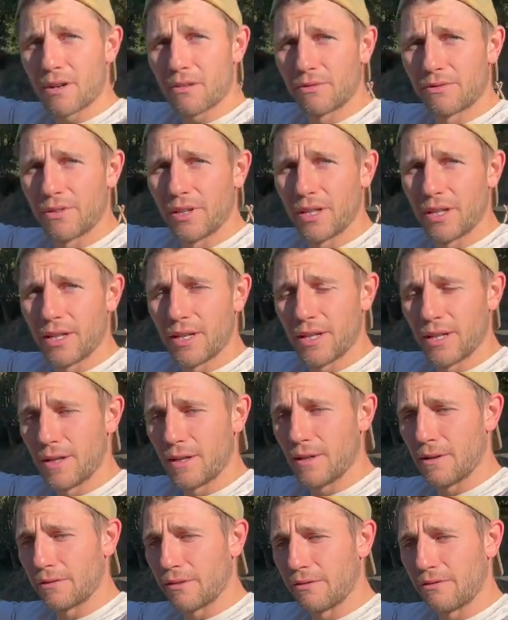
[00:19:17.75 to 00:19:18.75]
of
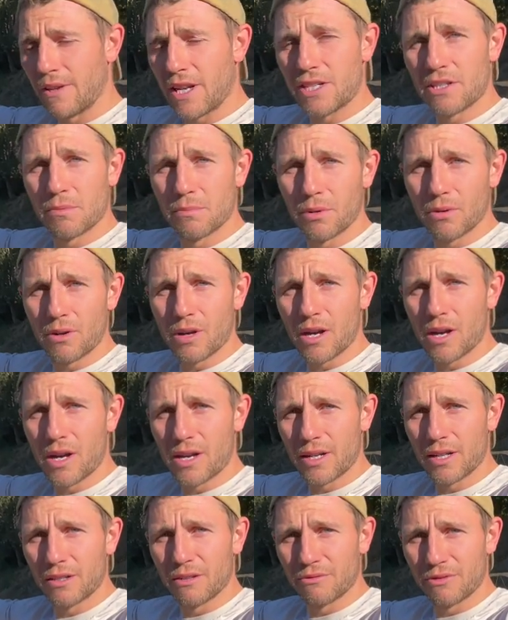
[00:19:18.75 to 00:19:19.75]
the vegetable
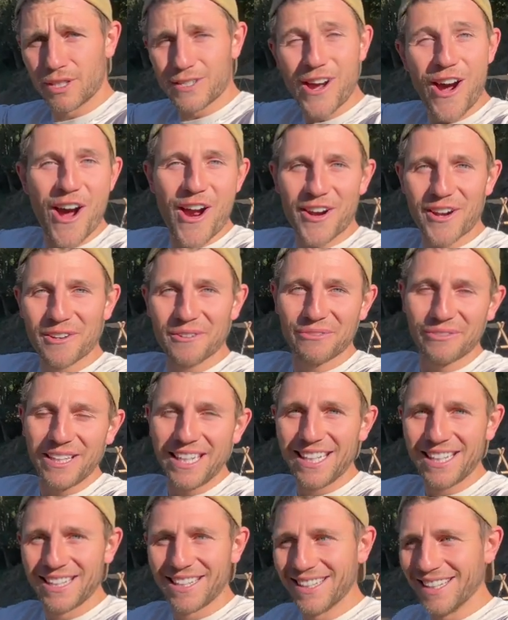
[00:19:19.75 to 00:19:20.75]
garden, of the Garden of
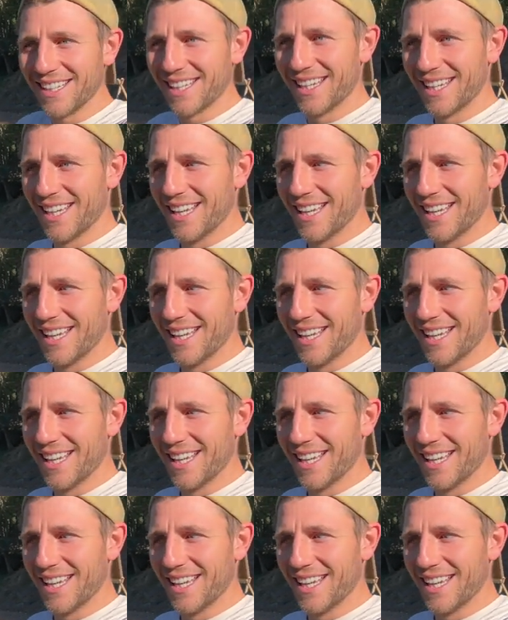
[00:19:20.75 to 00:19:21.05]
Eden.